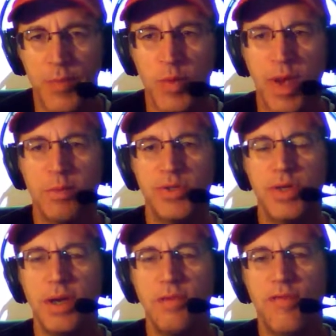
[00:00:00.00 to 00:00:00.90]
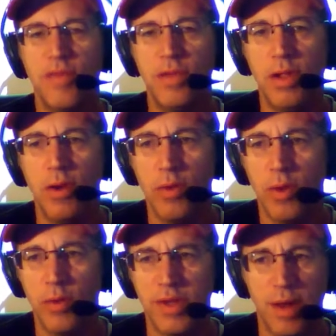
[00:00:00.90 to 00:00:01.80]
we are able to get in flow
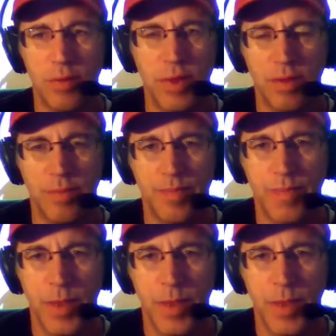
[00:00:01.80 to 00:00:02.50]
with that rhythm.